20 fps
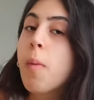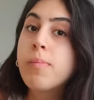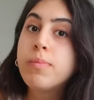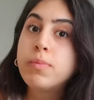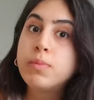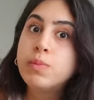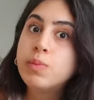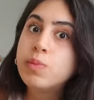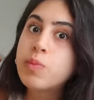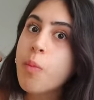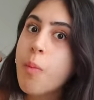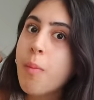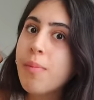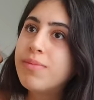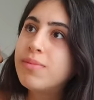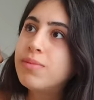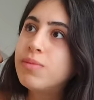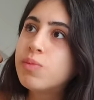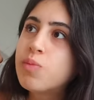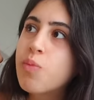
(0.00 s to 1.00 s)

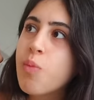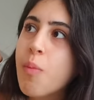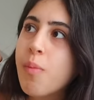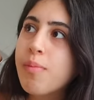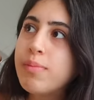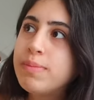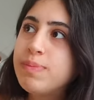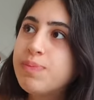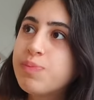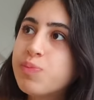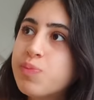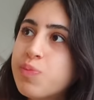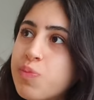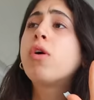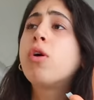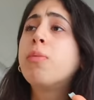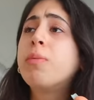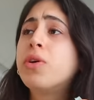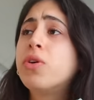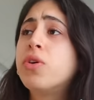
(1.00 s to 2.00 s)
Mm.
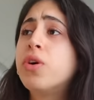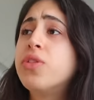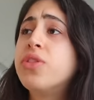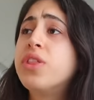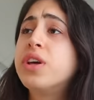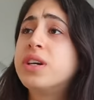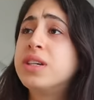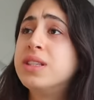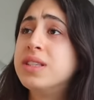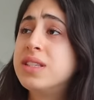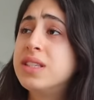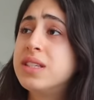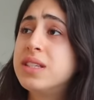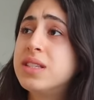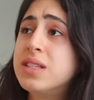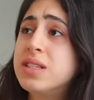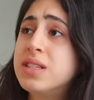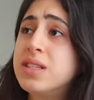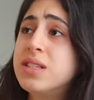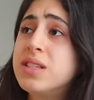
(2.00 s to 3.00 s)
Oh my god, the
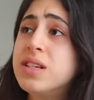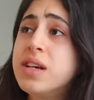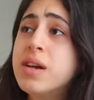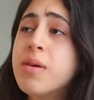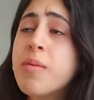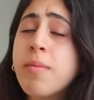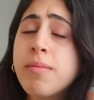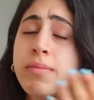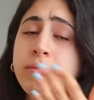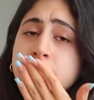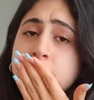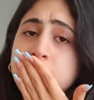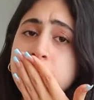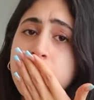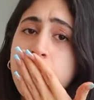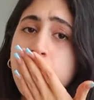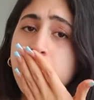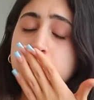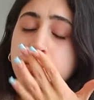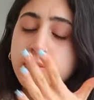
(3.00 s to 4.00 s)
consistency,
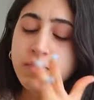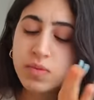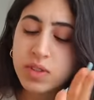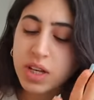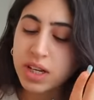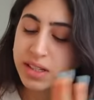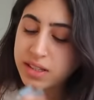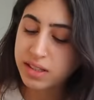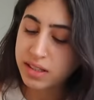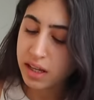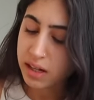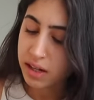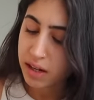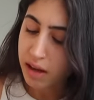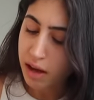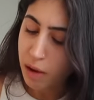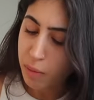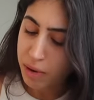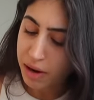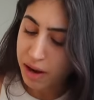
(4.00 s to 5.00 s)
exactly
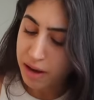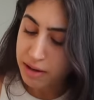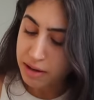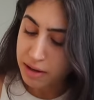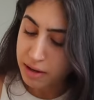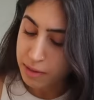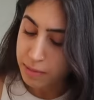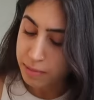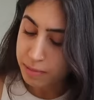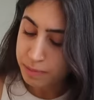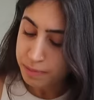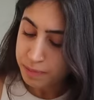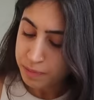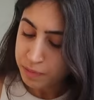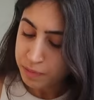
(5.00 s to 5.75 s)
how I like it.